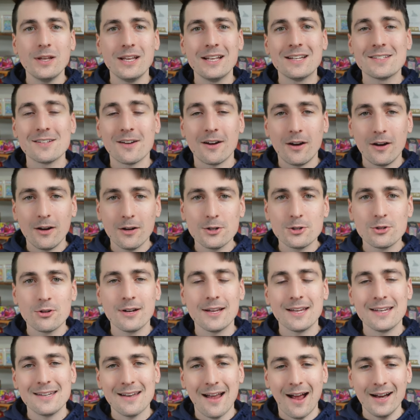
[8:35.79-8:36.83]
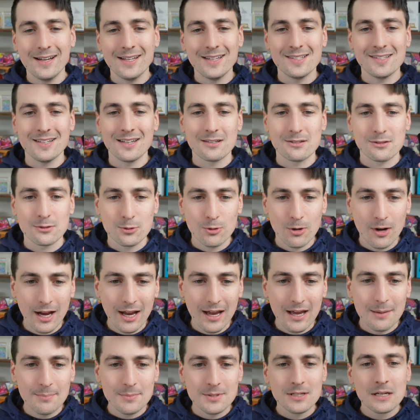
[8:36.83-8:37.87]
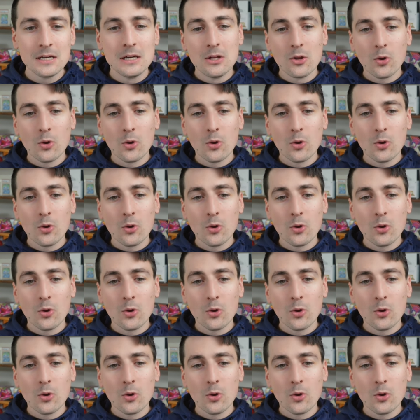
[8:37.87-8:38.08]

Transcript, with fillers: it's 196 grams,